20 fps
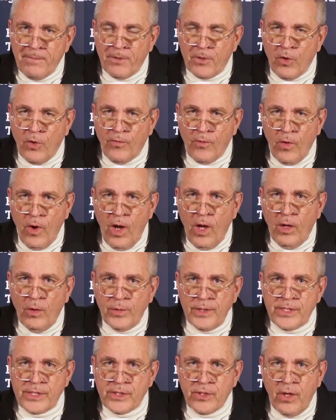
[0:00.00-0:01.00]
But overall,
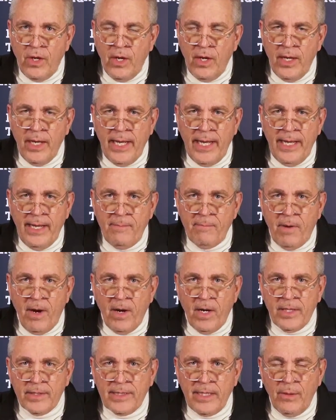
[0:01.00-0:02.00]
we saw a
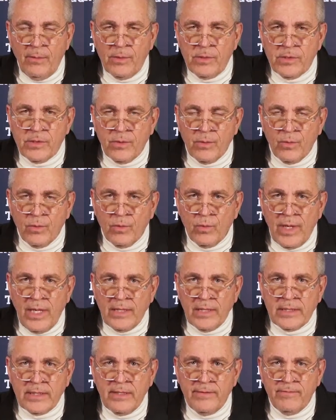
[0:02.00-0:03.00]
market that was
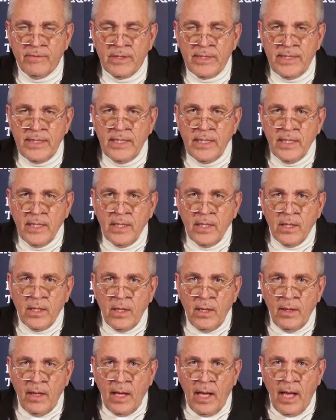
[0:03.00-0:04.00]
relatively
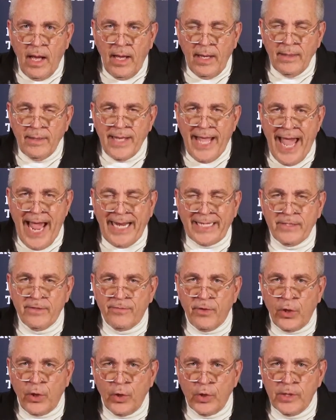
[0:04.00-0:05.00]

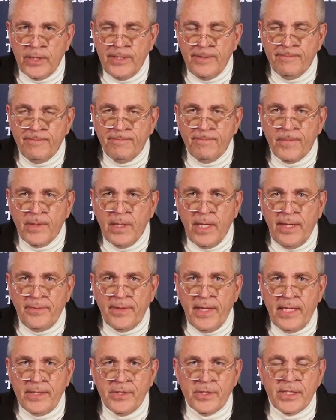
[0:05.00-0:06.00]
active early
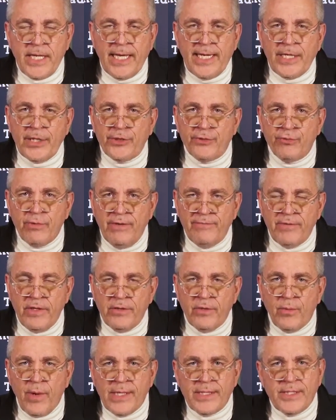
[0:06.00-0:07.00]
and then just kind of
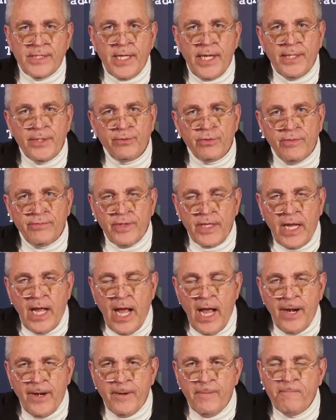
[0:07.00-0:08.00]
drifted the rest of the day, drifting
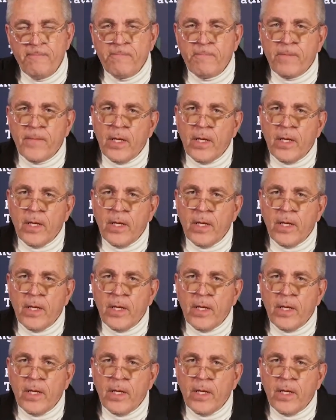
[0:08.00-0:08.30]
higher.